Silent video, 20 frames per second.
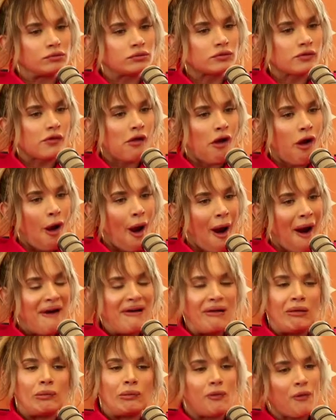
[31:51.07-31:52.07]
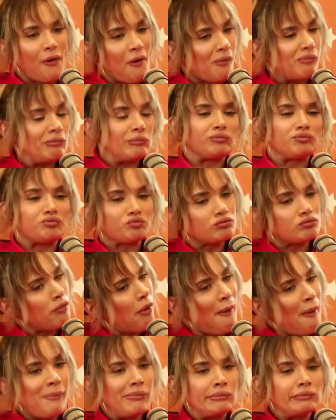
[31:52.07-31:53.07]
Yeah, we leave. I'm going
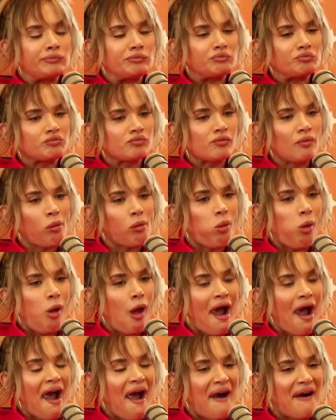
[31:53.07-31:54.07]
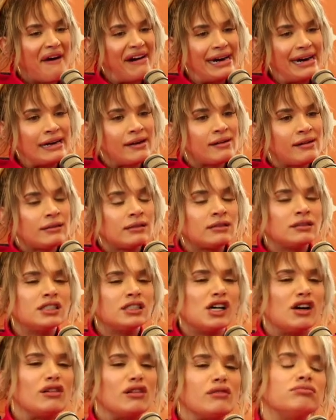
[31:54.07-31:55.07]
to Fort Lauderdale this weekend.
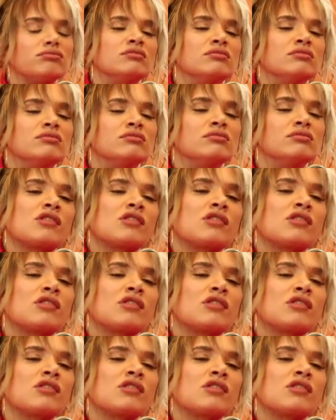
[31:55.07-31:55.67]
I'm oh, doing the.